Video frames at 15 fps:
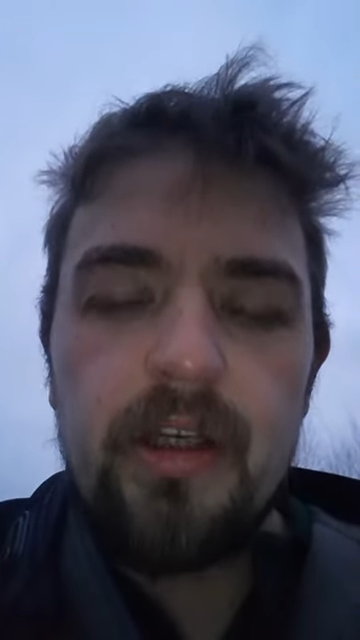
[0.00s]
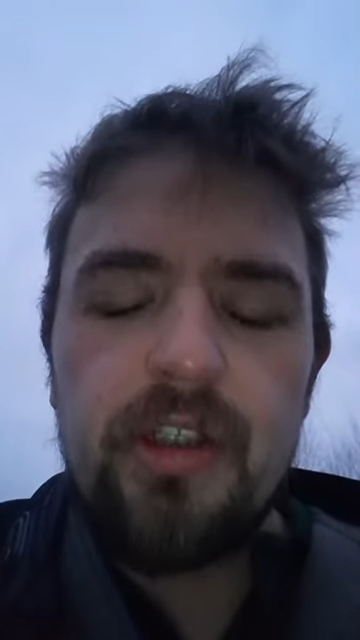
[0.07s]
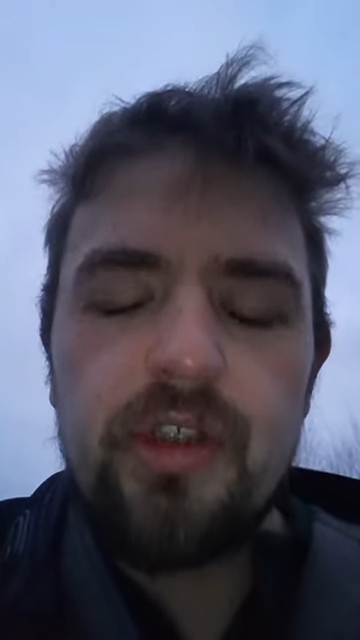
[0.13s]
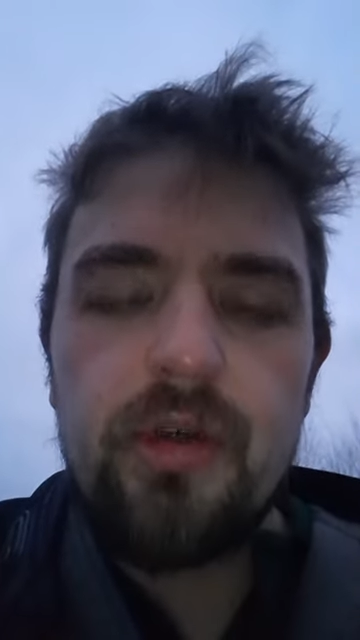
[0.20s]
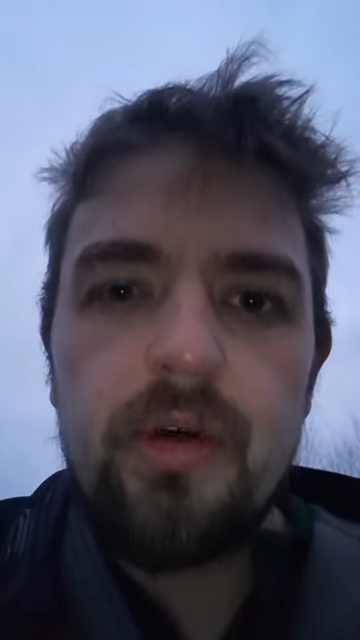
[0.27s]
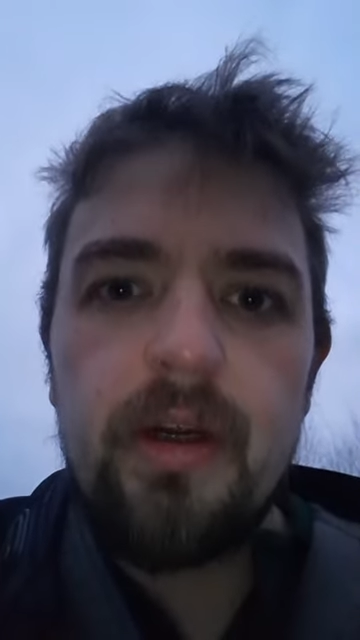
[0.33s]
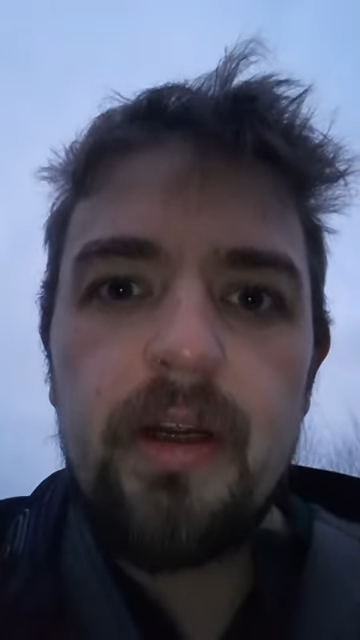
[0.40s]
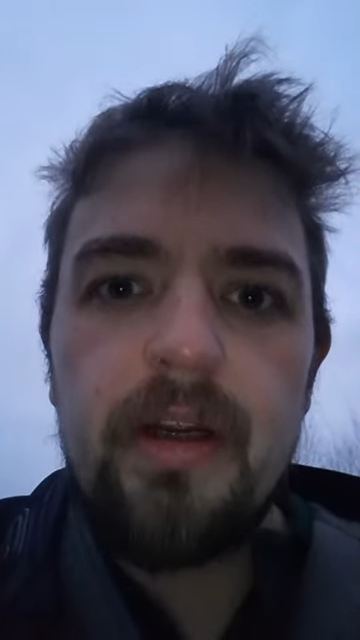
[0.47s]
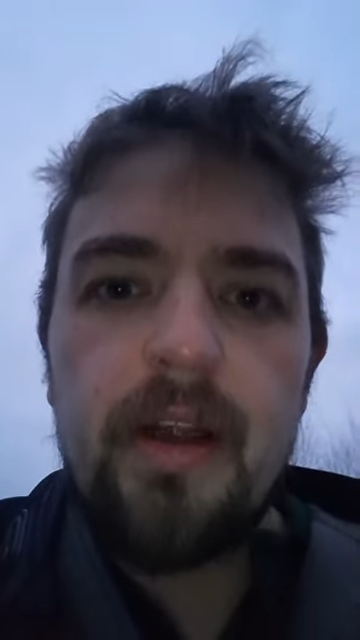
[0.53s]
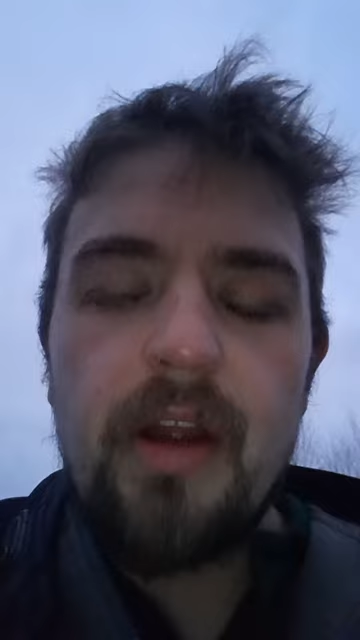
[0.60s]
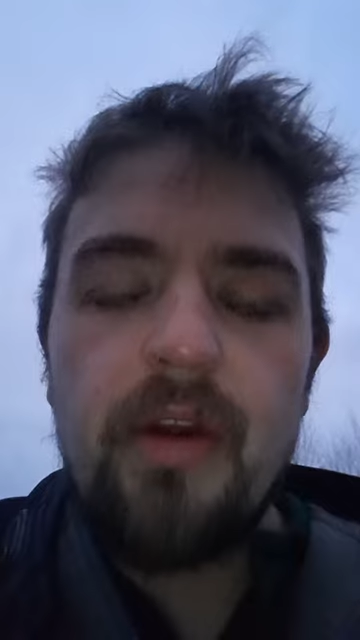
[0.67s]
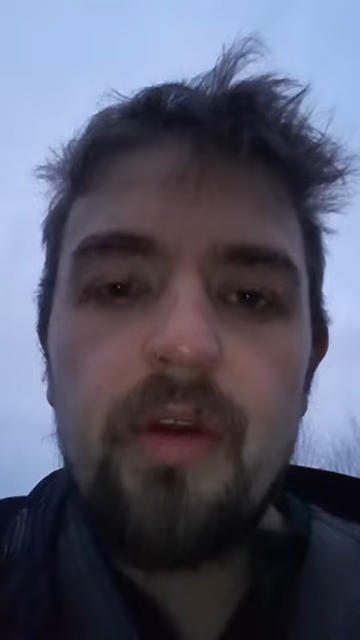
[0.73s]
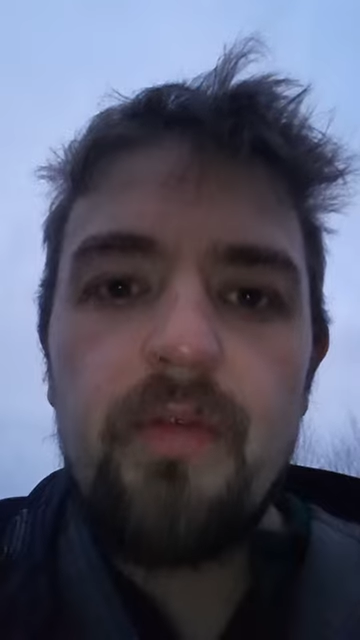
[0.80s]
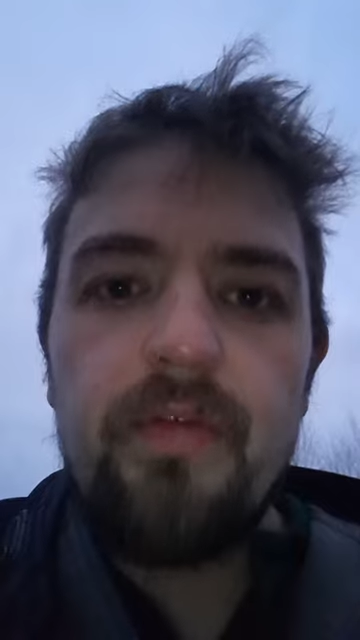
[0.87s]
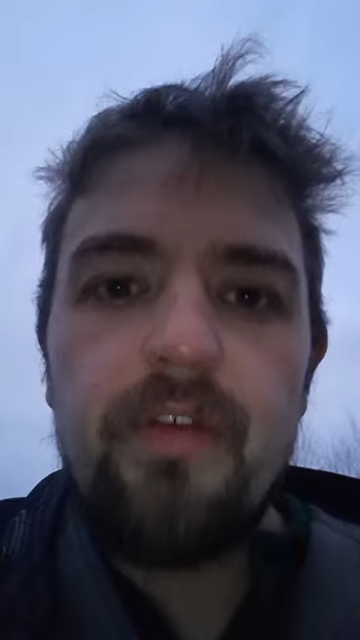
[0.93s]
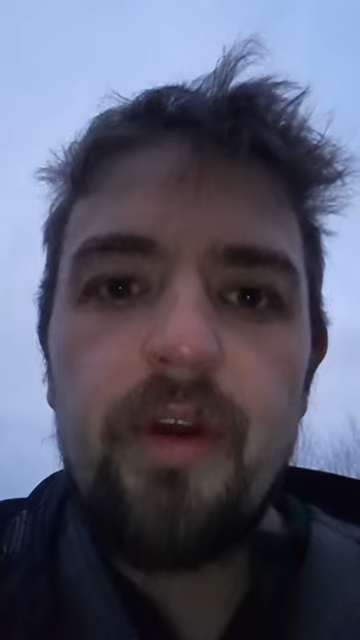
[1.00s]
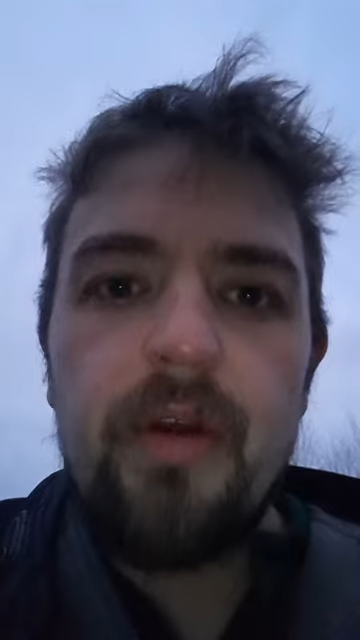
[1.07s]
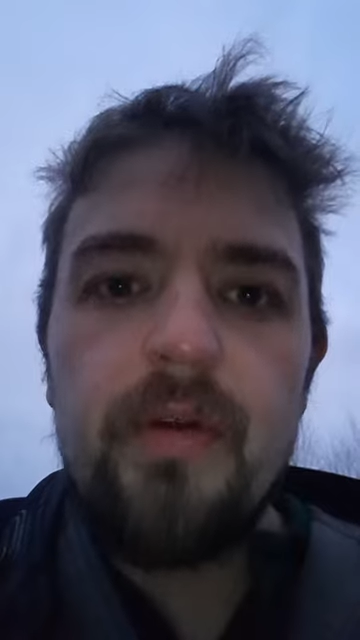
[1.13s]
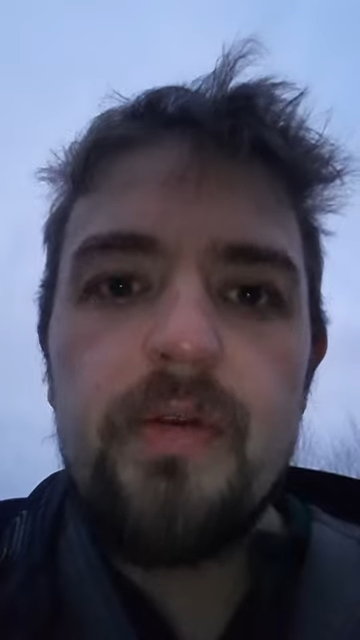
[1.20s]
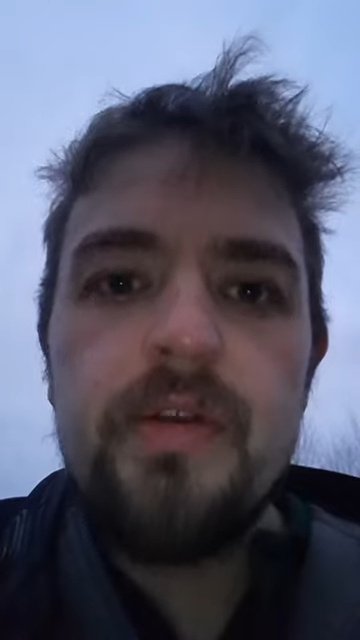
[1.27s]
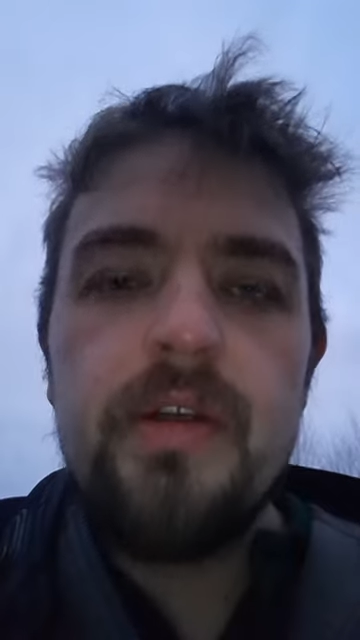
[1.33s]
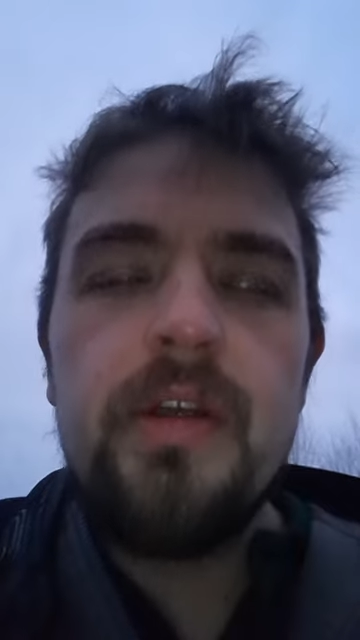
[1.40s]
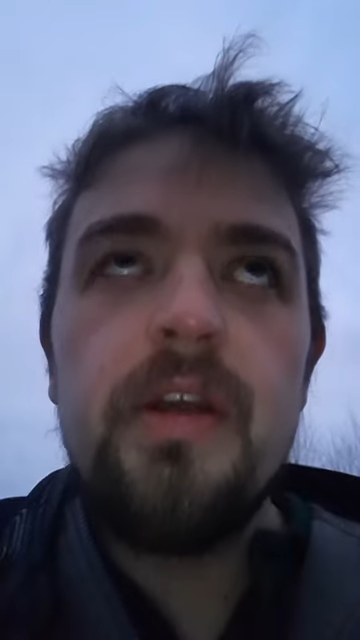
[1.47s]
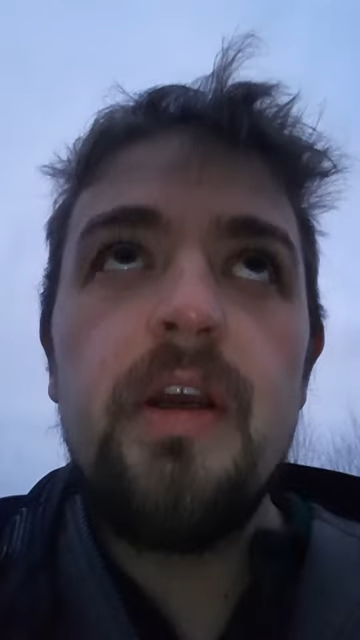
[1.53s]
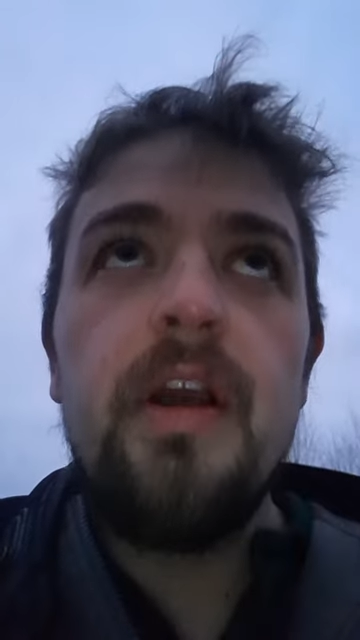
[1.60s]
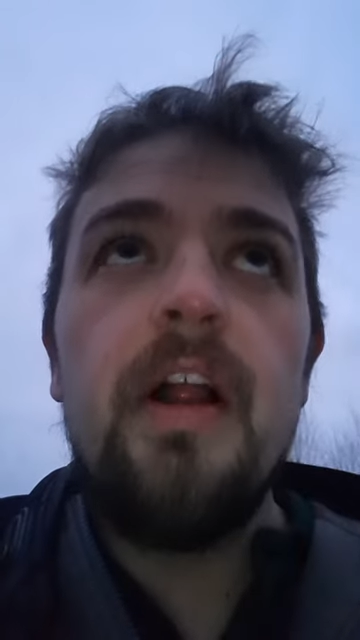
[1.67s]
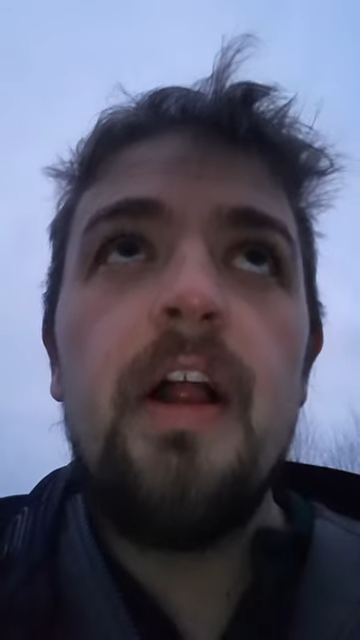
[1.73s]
enjoy good foods.